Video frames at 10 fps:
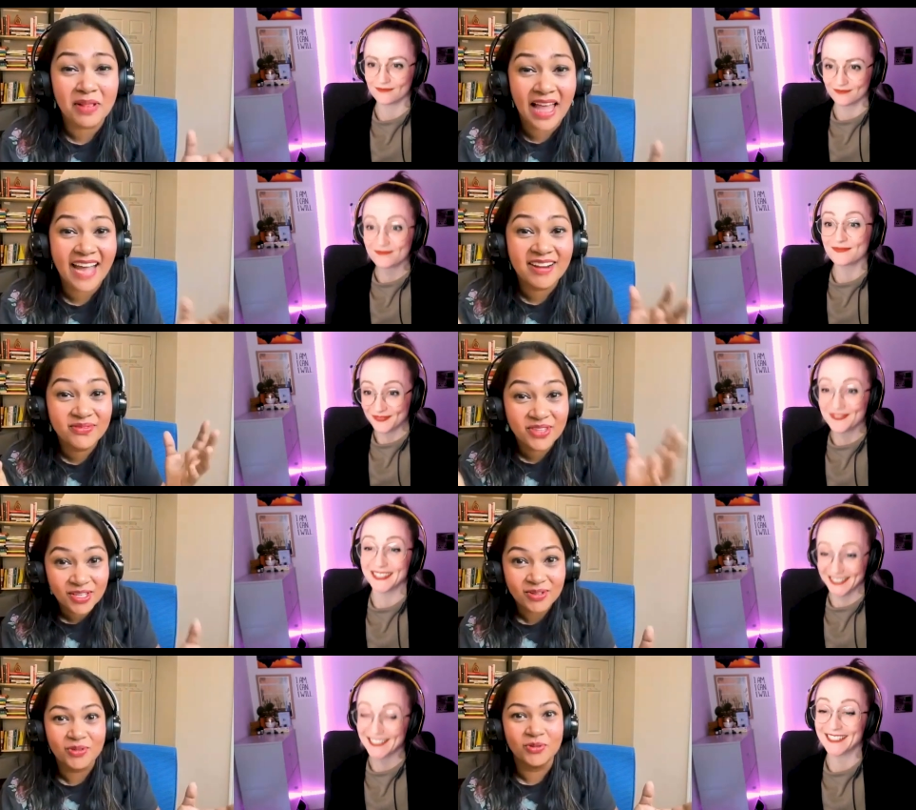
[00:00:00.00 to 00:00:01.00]
Speaker 1: plan of
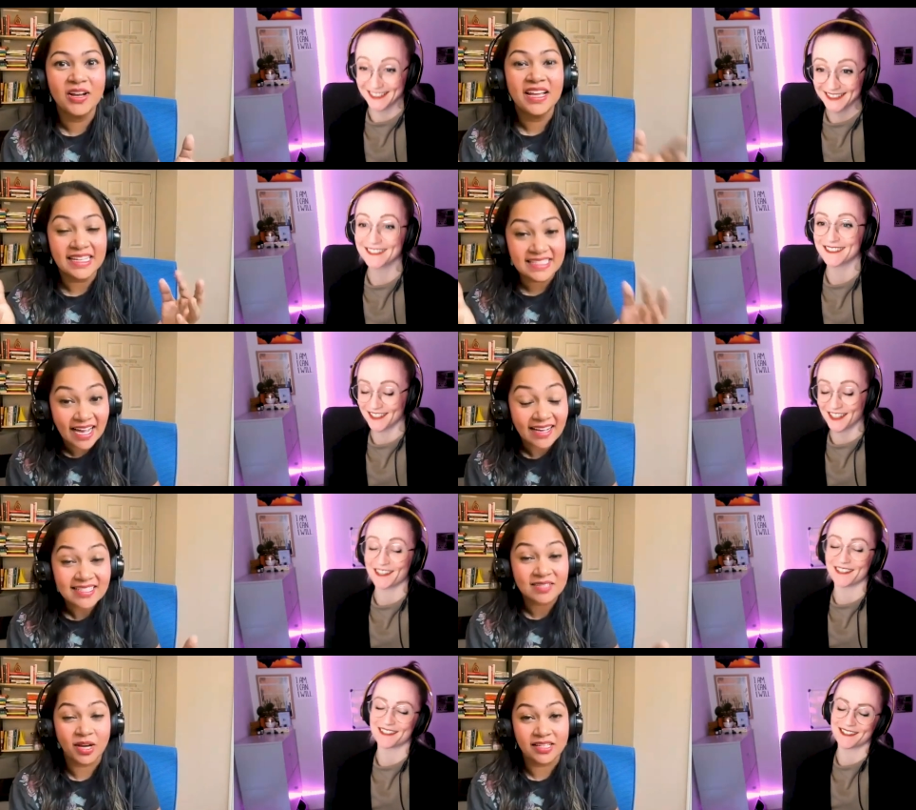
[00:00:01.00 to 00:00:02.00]
you is
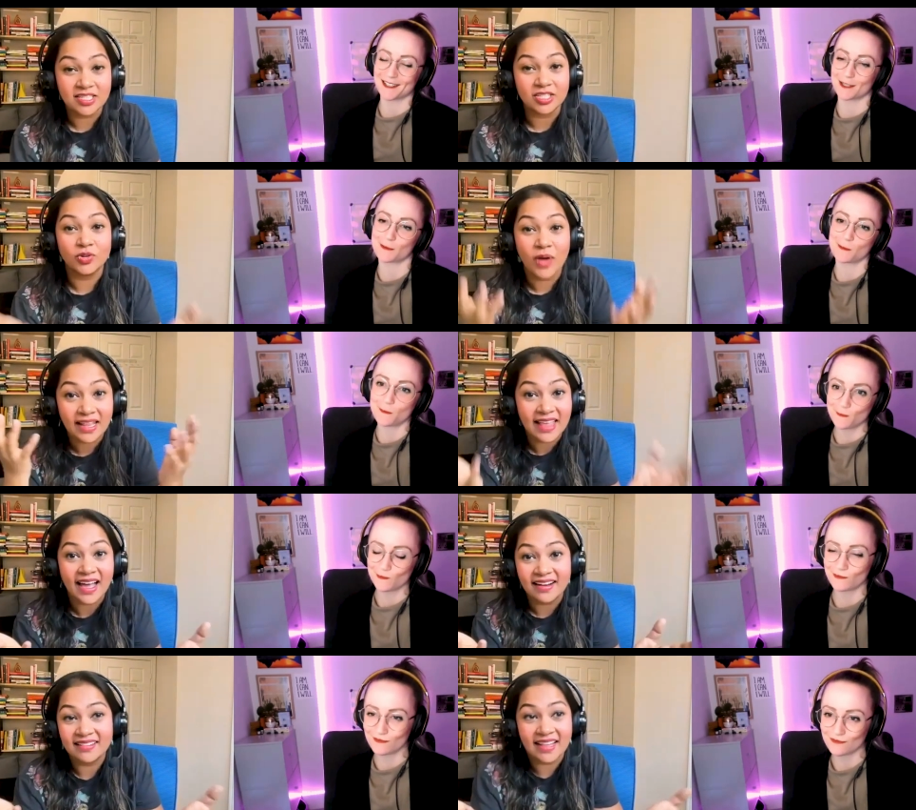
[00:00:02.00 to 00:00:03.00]
customized yes. to you and
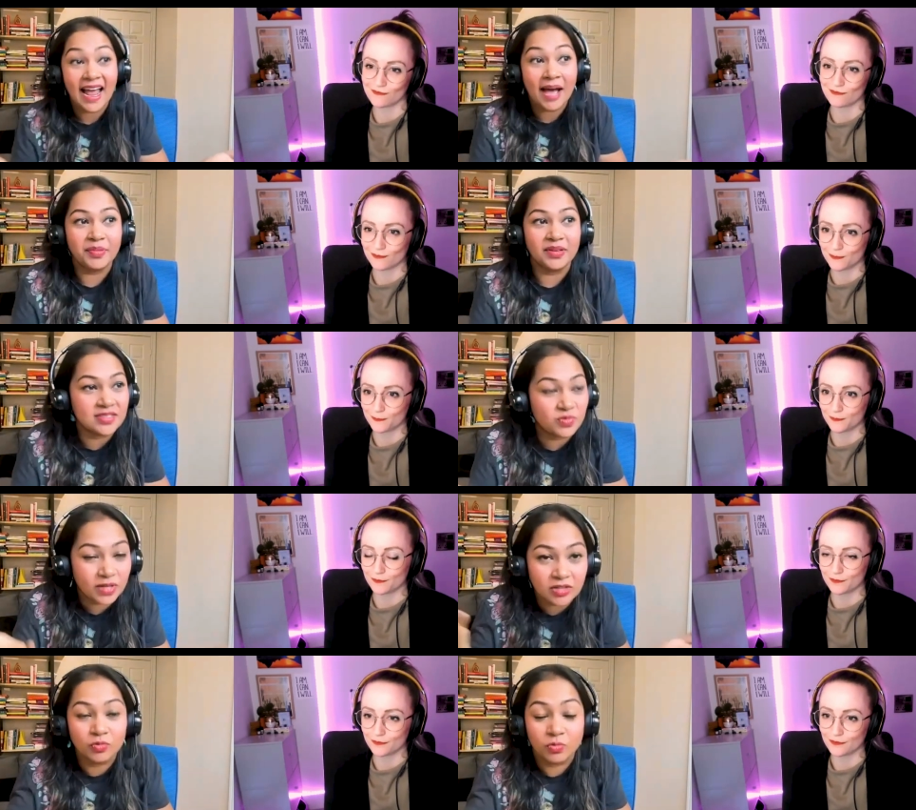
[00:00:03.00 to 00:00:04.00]
that that happens when
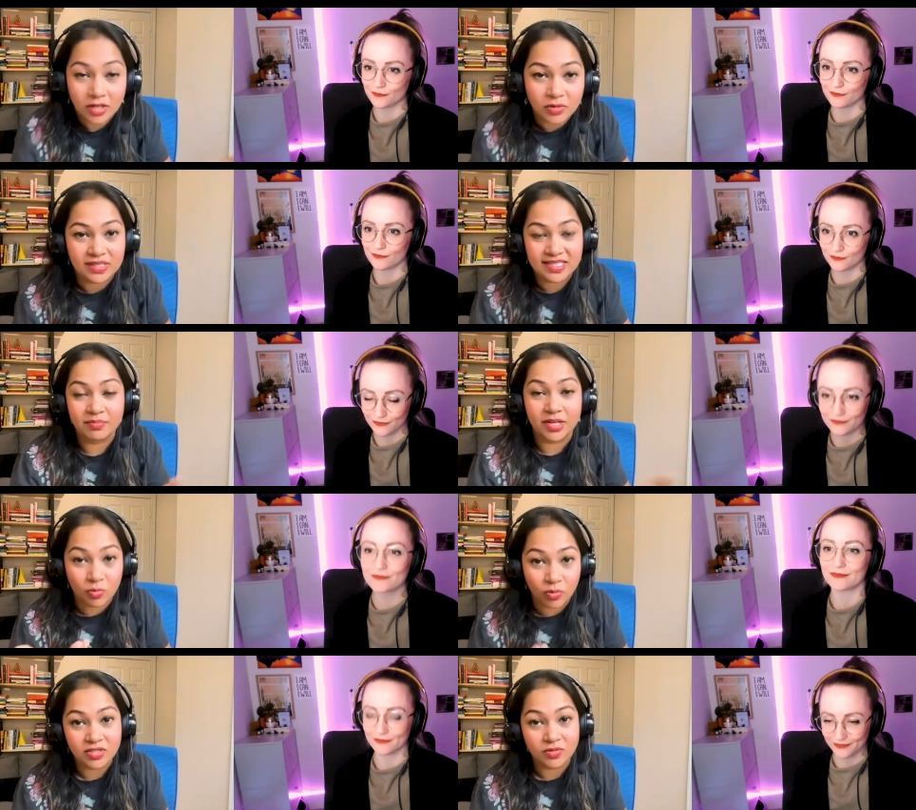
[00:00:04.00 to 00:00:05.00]
you work with somebody
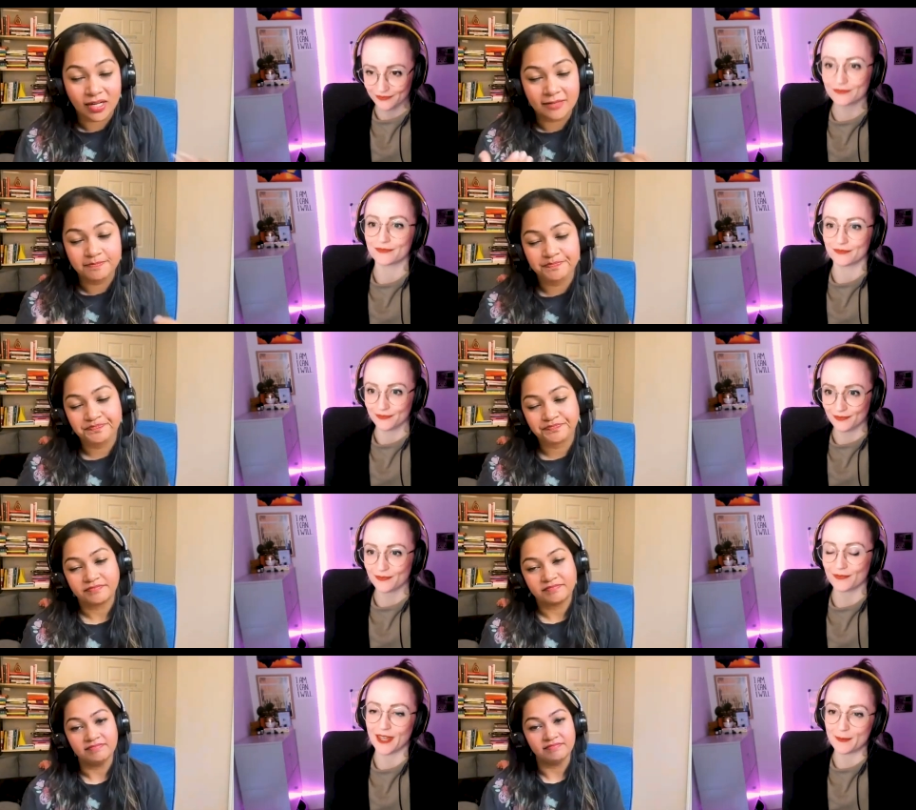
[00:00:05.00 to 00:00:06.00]
one to one
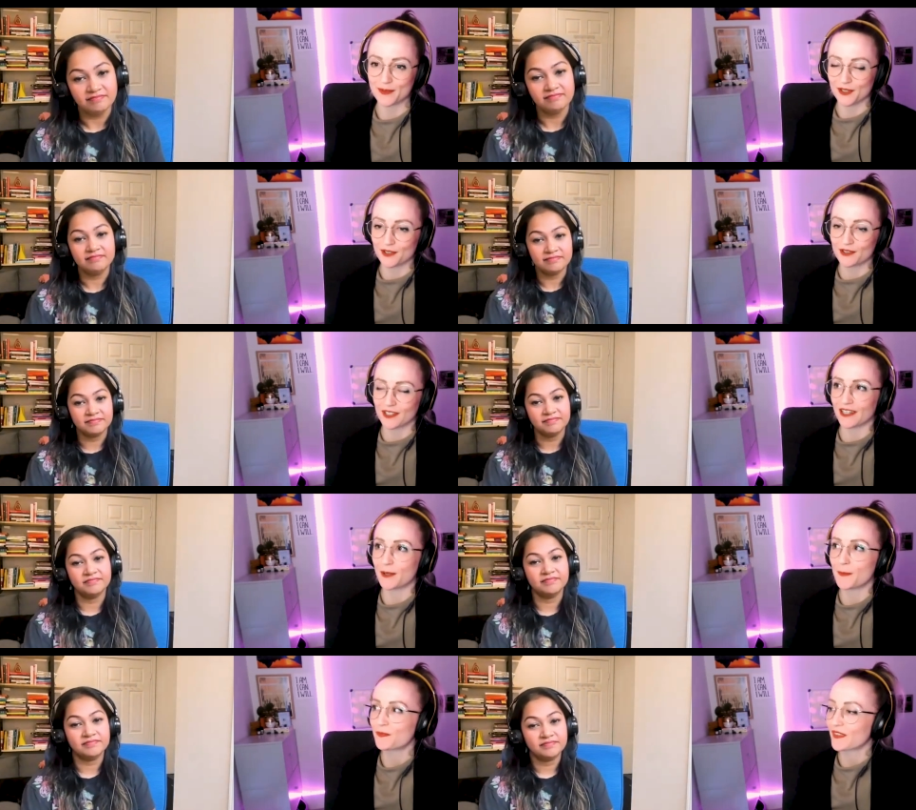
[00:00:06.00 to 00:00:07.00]
Speaker 2: absolutely
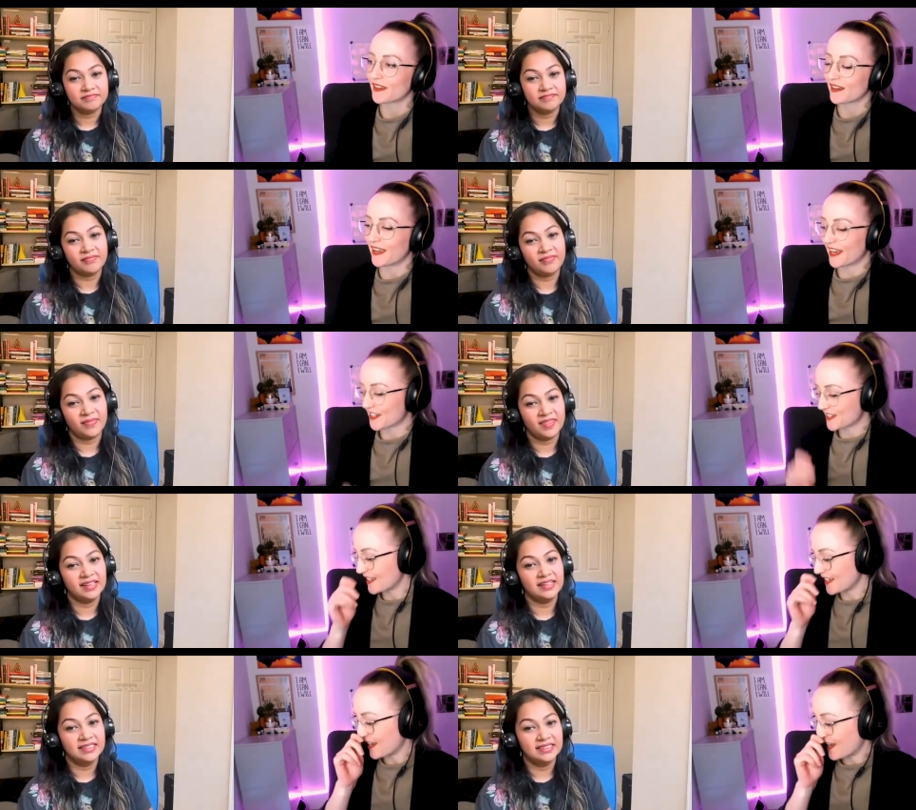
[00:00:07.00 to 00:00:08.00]
i
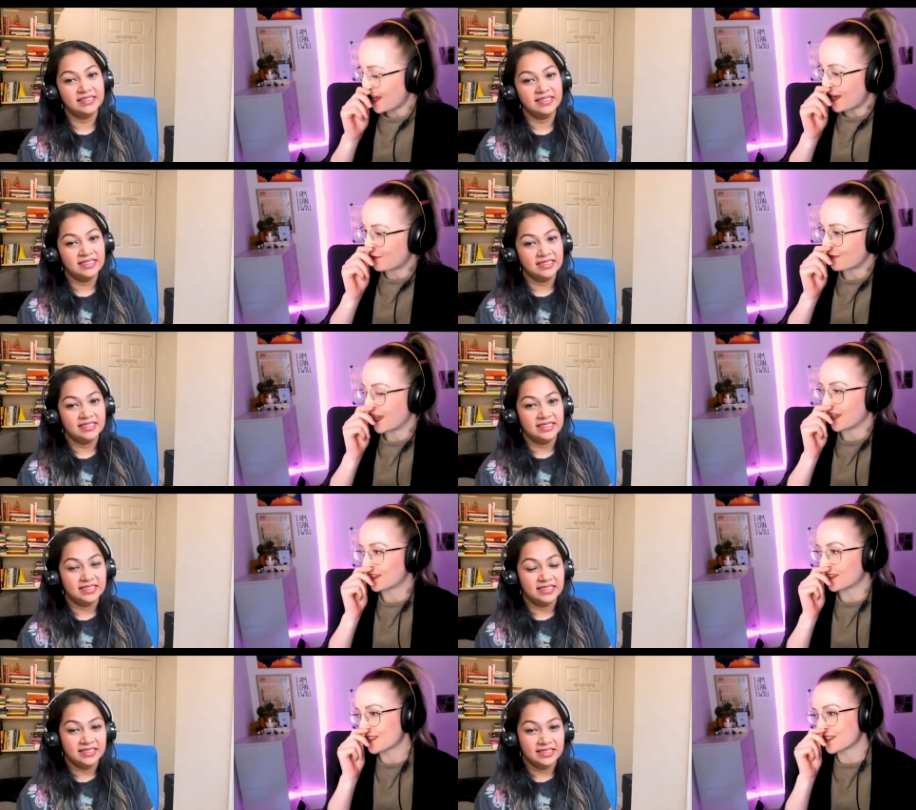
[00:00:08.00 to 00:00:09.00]
actually have
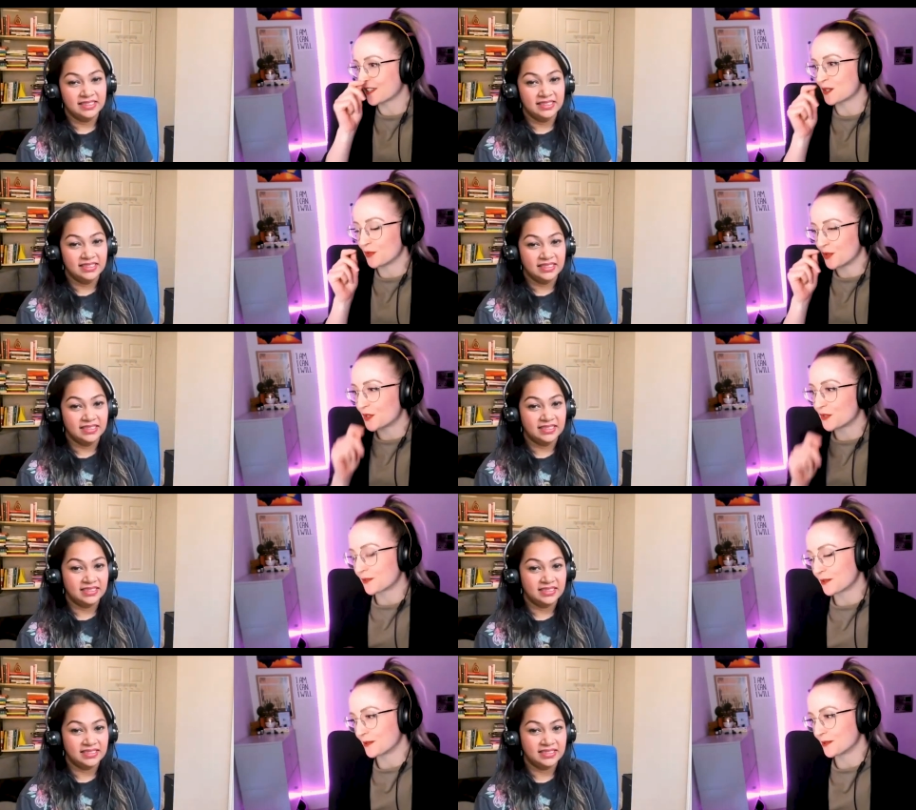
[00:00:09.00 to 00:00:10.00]
like such a
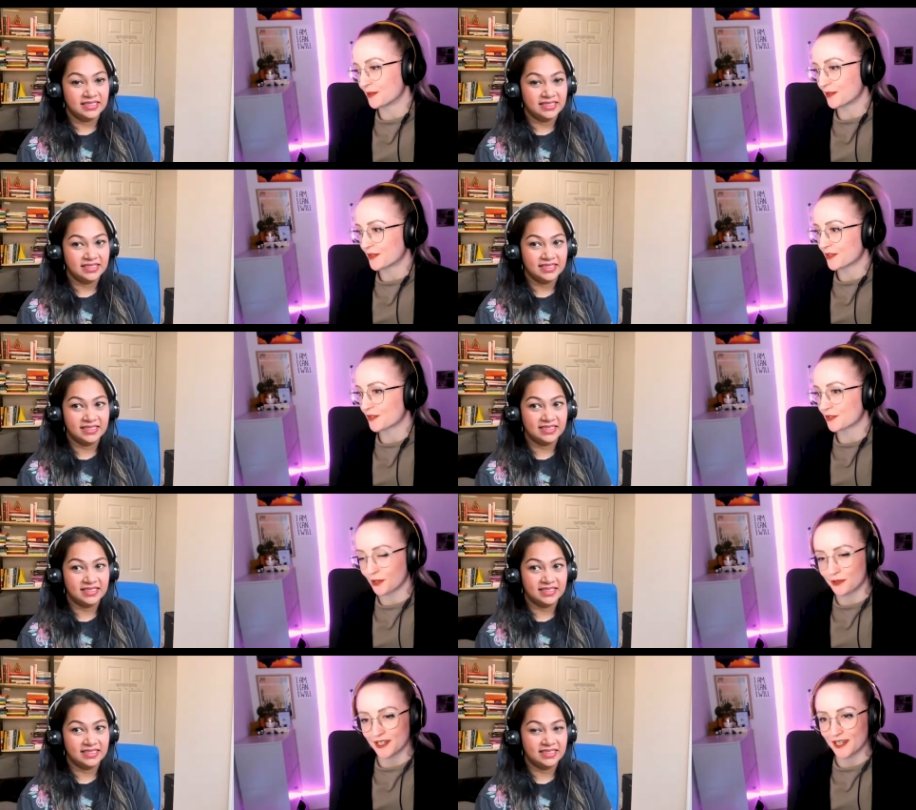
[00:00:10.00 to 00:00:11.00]
beautiful
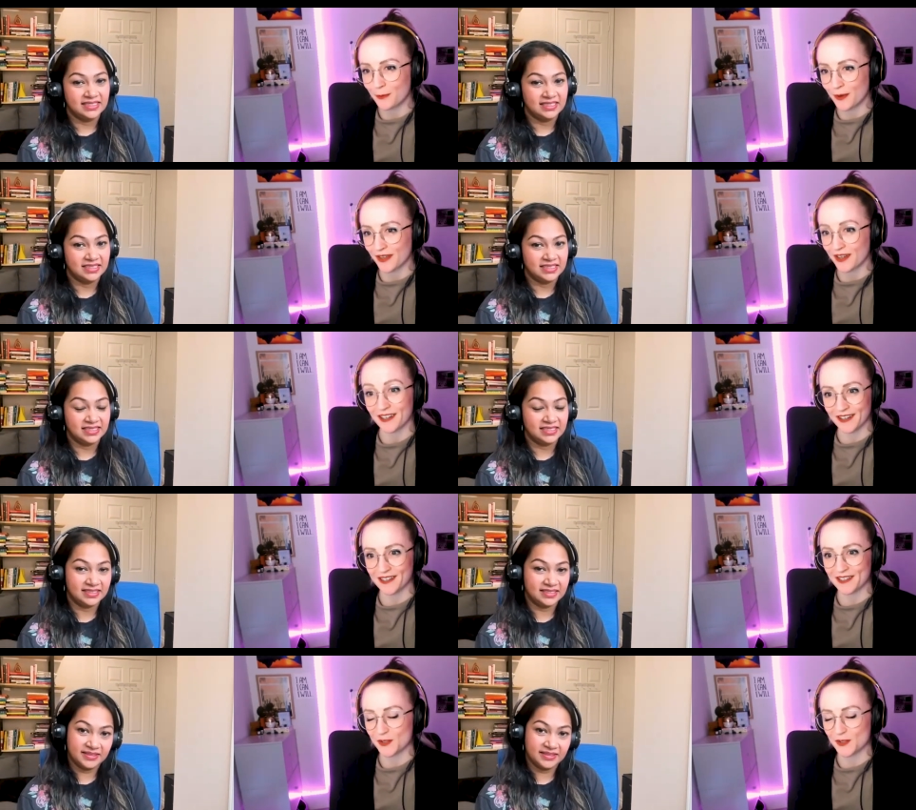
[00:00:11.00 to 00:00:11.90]
story with a client